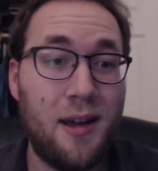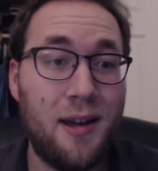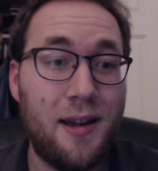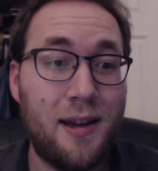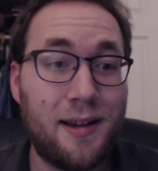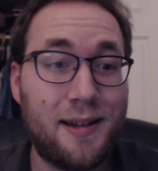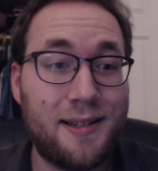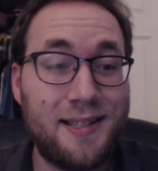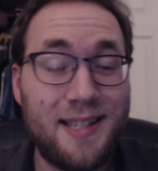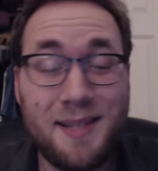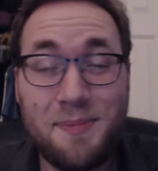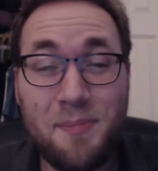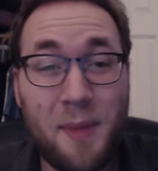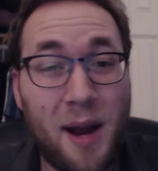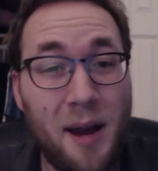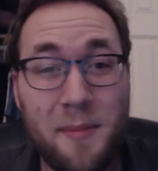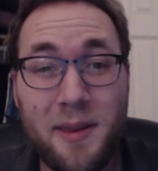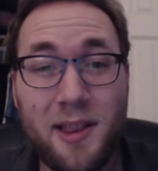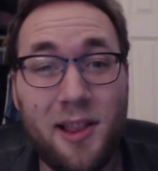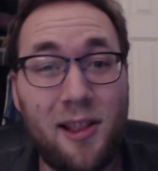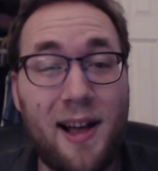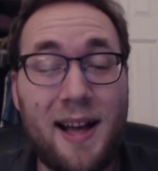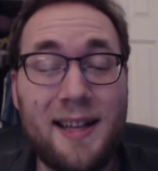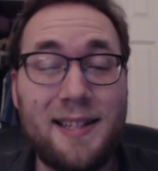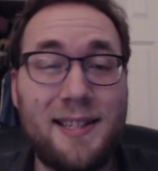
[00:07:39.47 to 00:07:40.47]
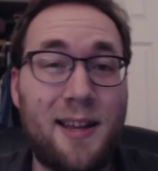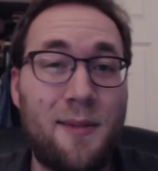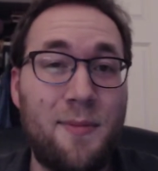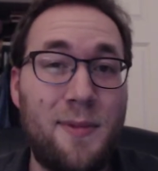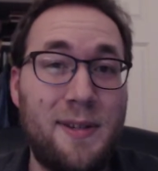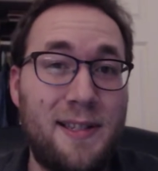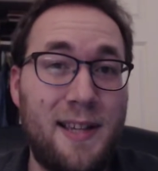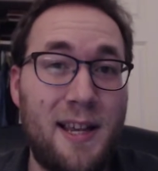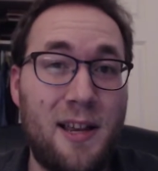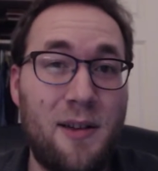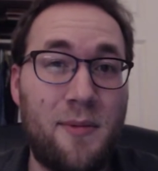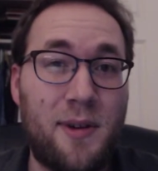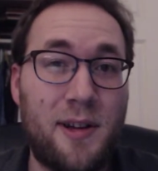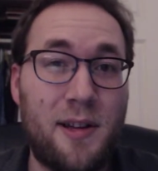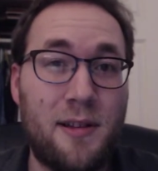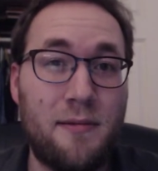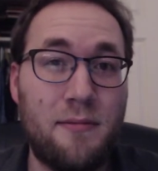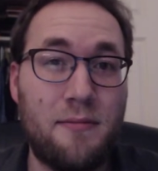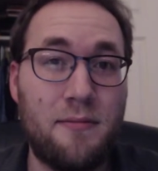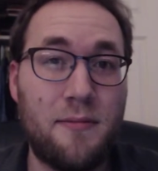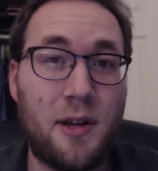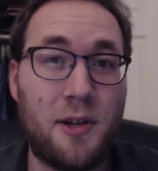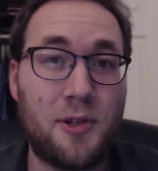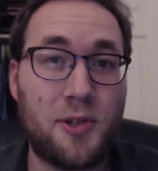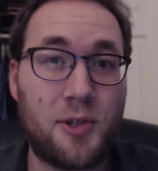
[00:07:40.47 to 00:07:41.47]
Because this might be the last time we see them
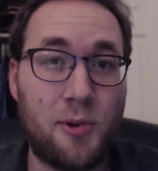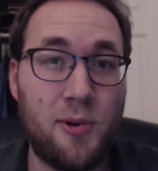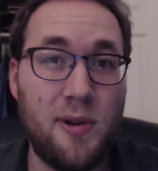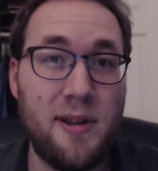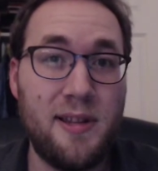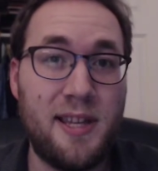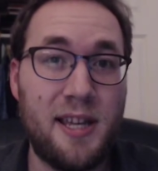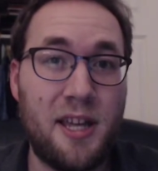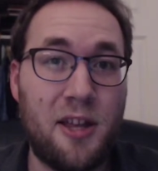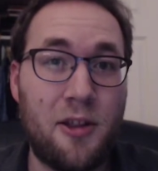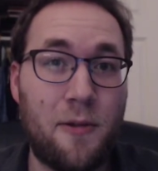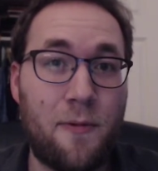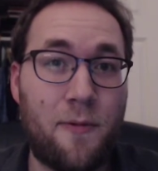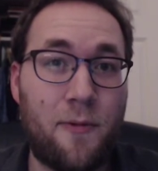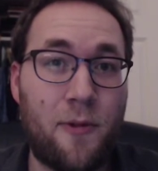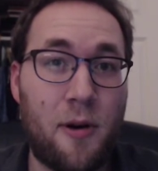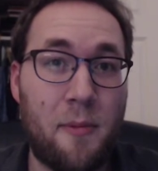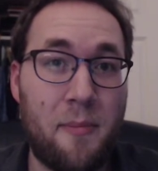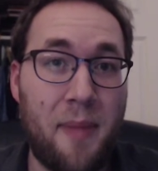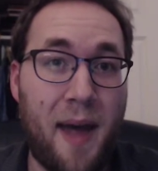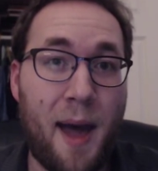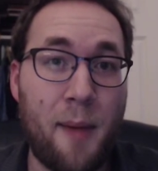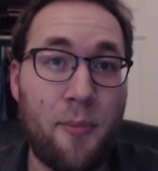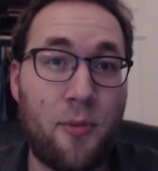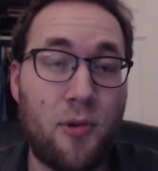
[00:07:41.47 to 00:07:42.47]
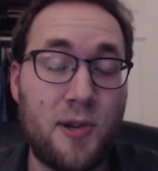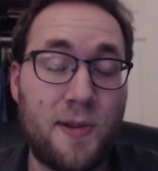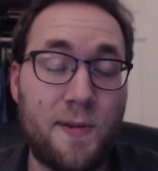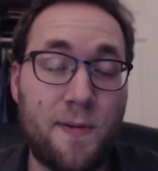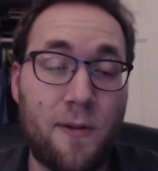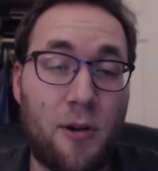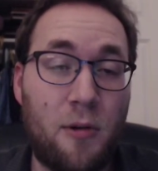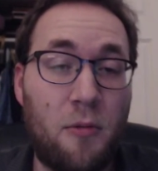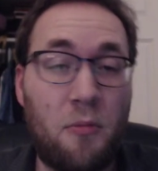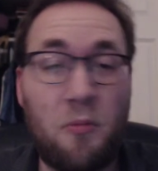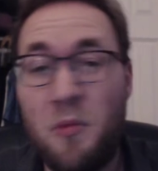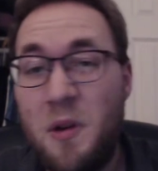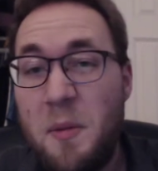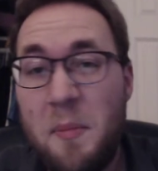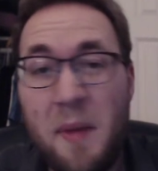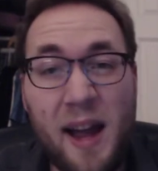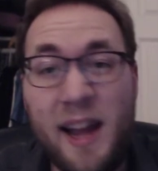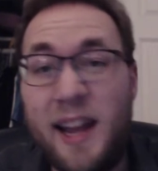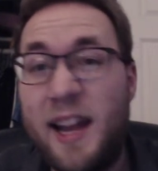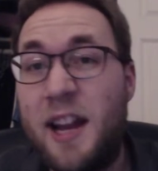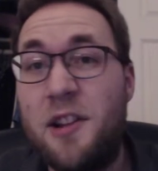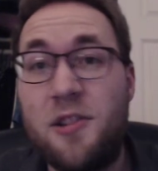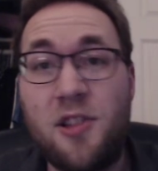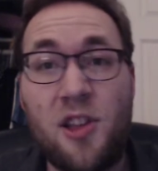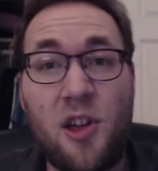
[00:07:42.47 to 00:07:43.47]
on screen together for a Bad Boys film. We might
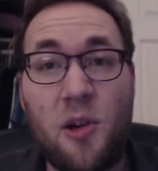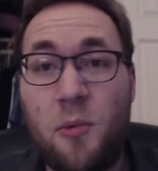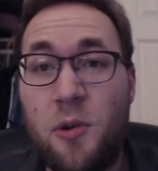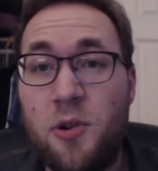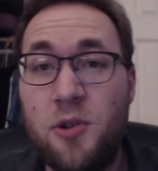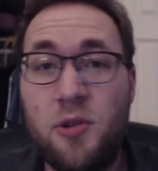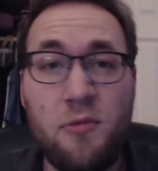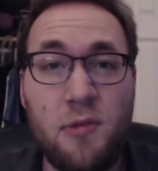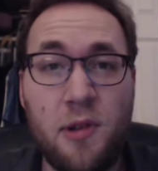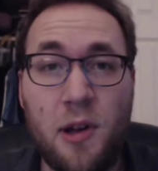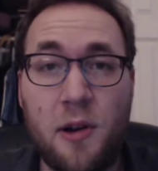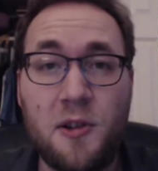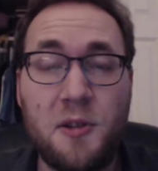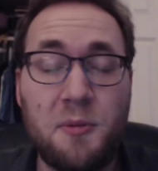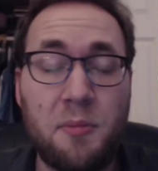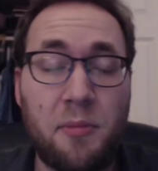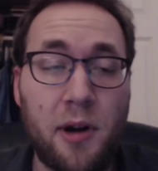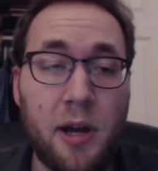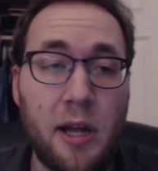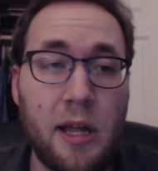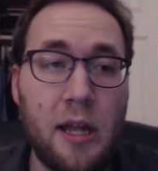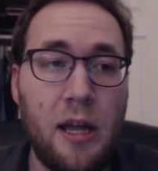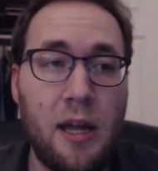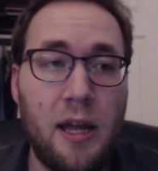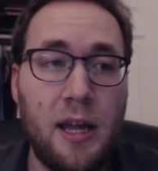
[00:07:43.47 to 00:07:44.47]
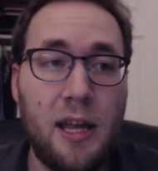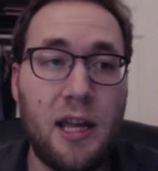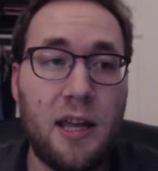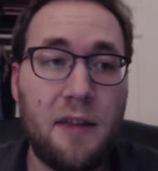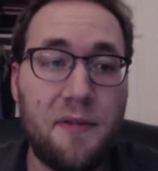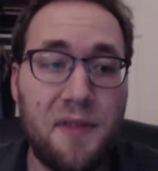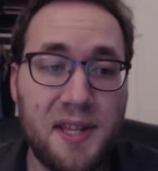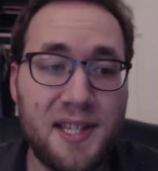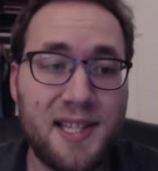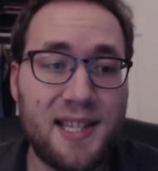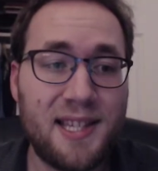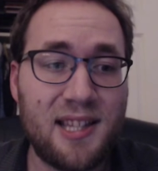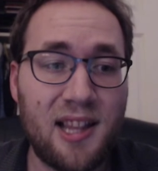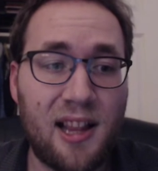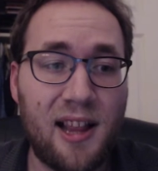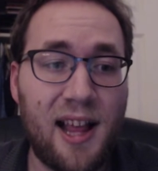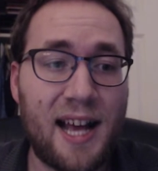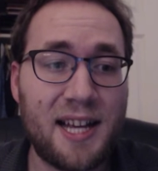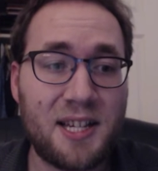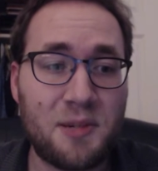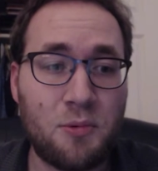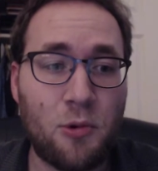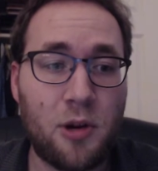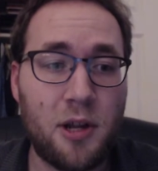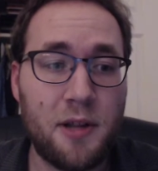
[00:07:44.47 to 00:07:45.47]
get another one, who knows. But if this is the
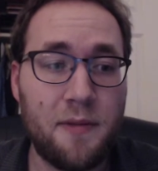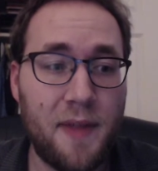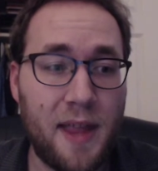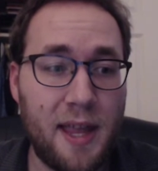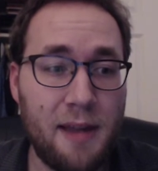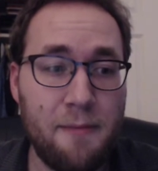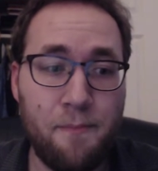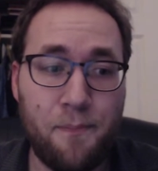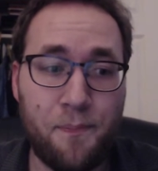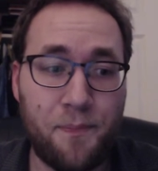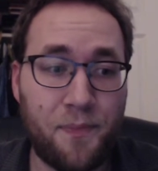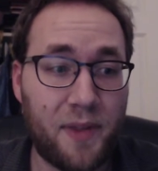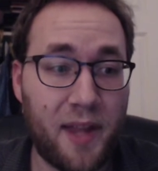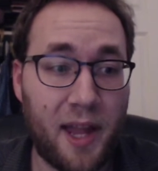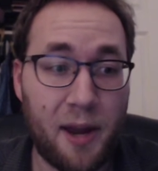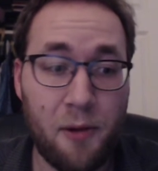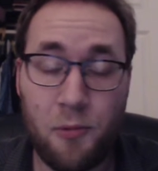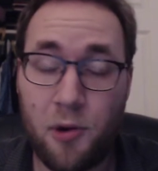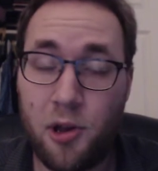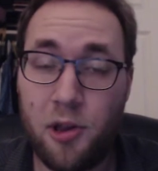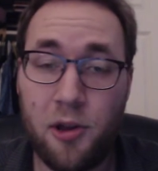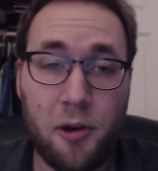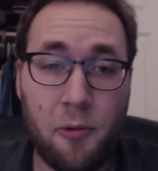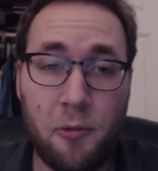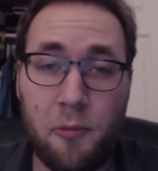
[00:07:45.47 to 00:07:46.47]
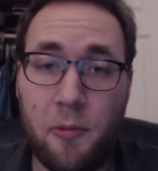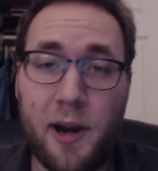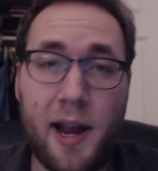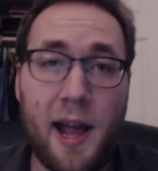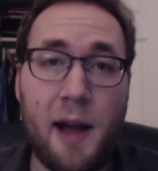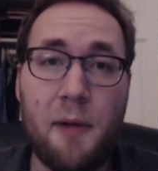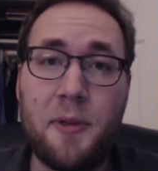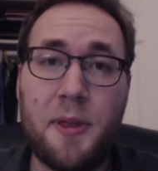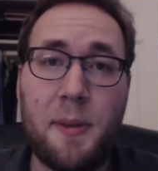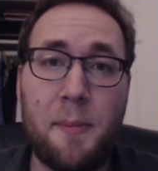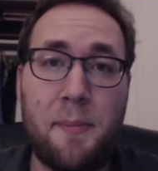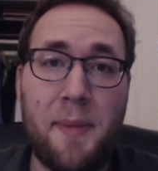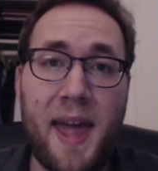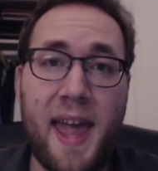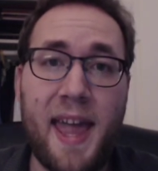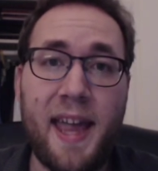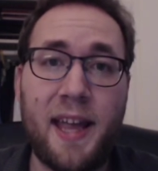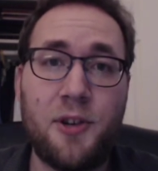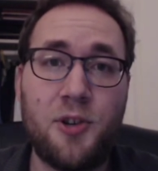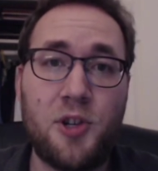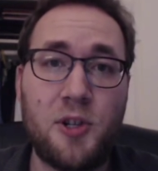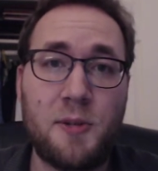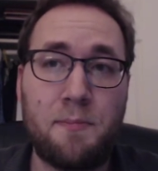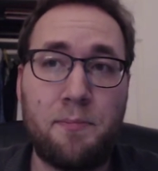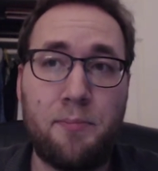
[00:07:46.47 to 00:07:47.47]
last one, they really went out with a bang
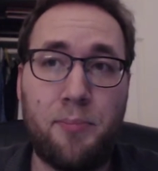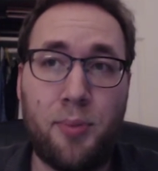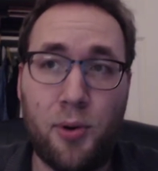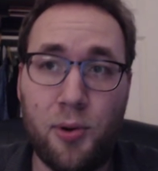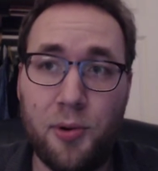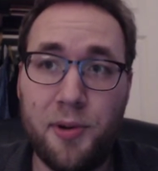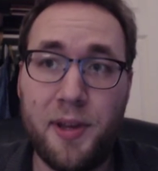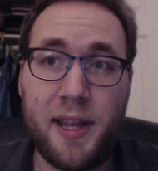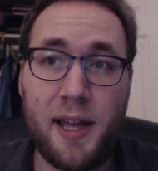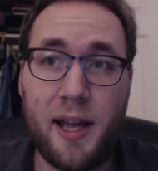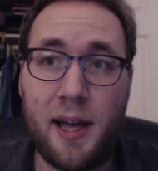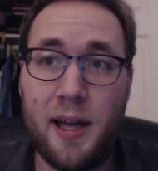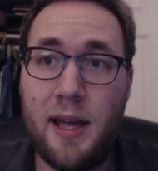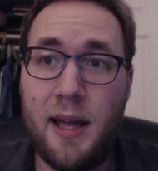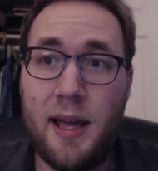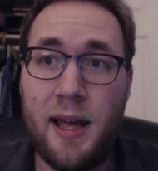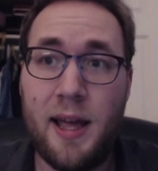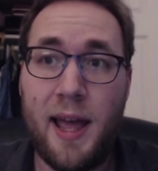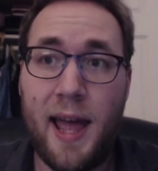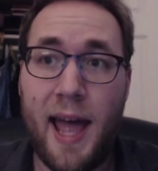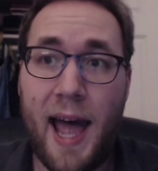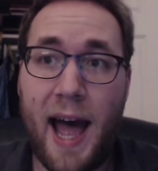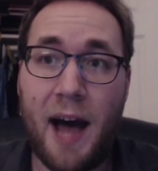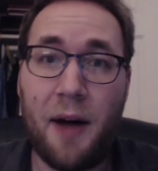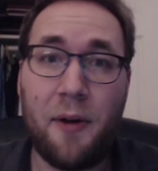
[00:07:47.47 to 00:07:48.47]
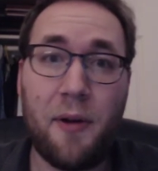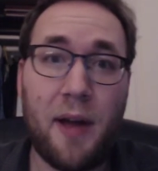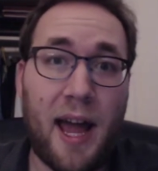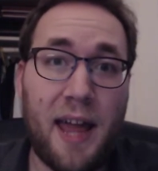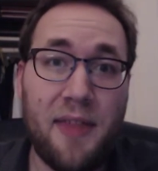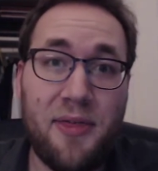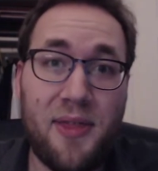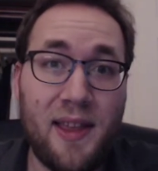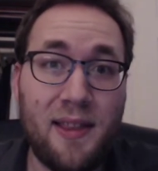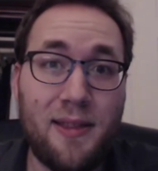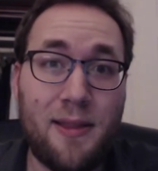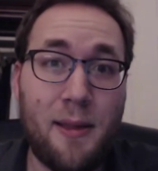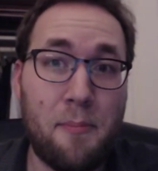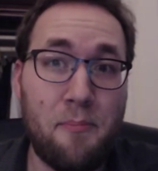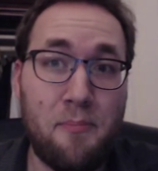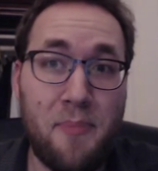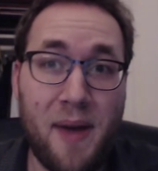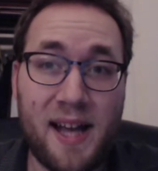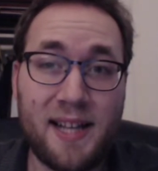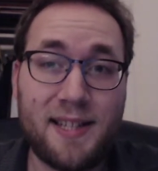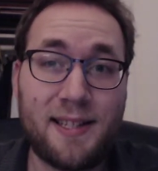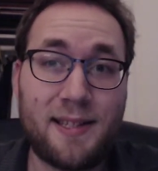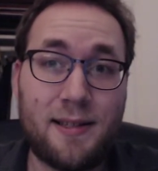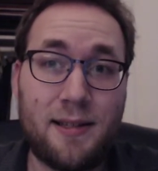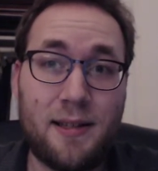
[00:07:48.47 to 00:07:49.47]
and just pulled it out. I think the
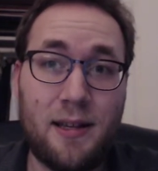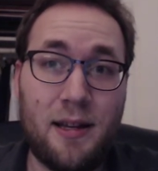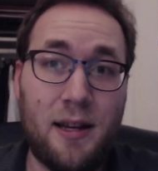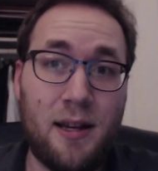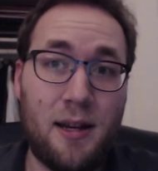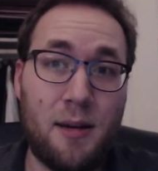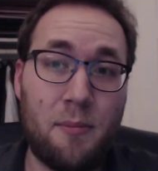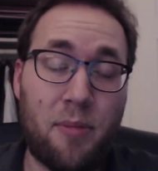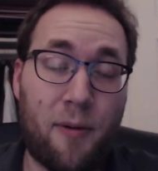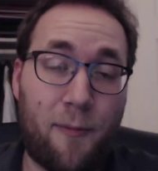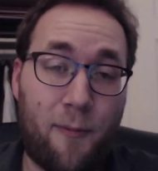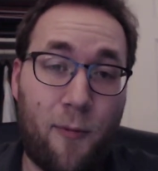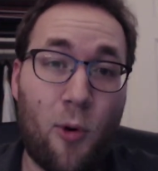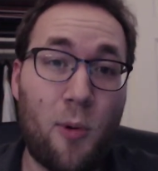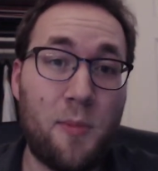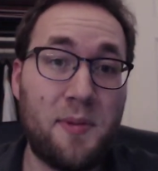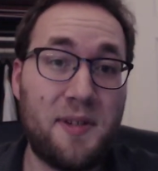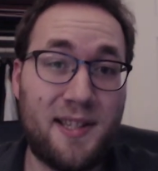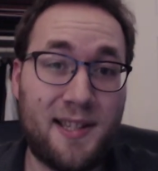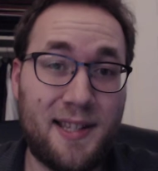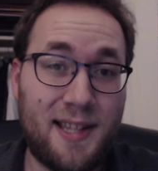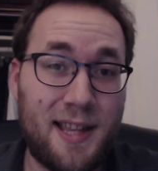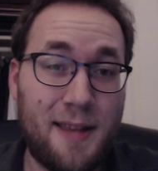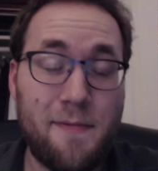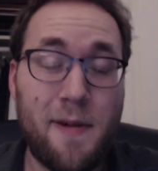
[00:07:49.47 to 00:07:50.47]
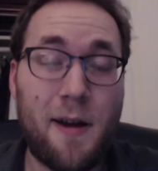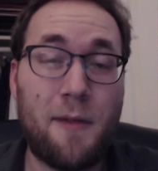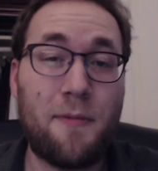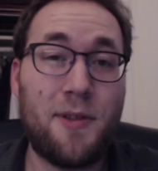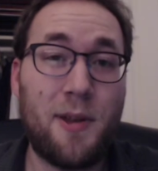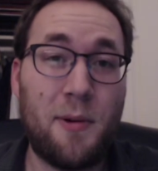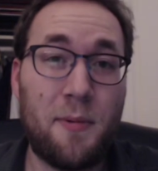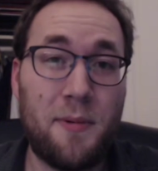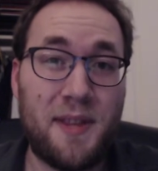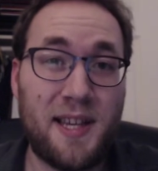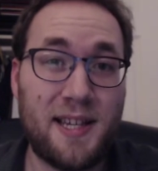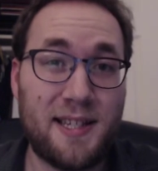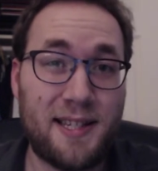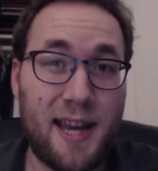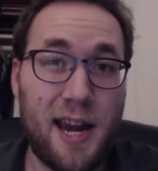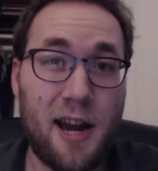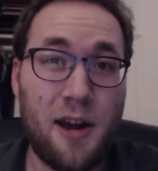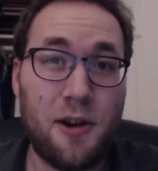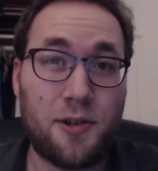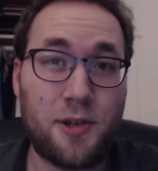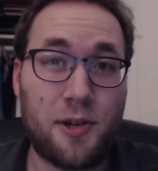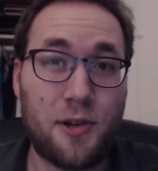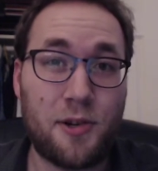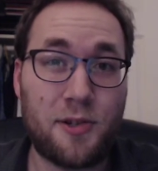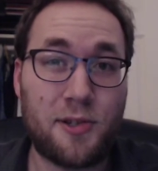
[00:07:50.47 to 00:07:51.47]
best performances they've ever done with these
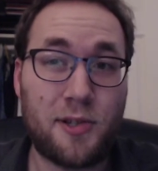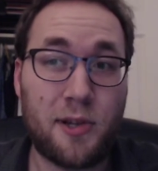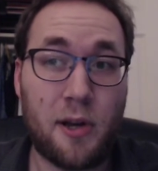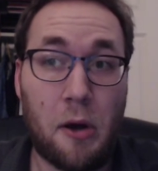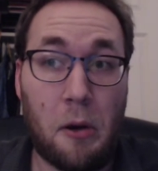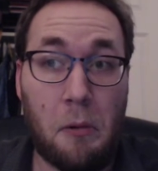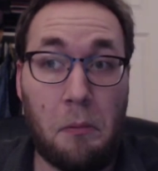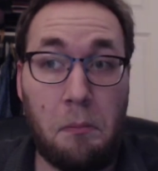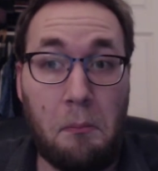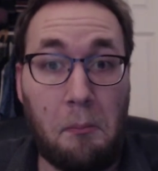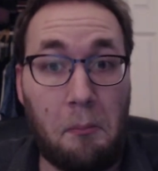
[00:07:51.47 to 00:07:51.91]
characters. So,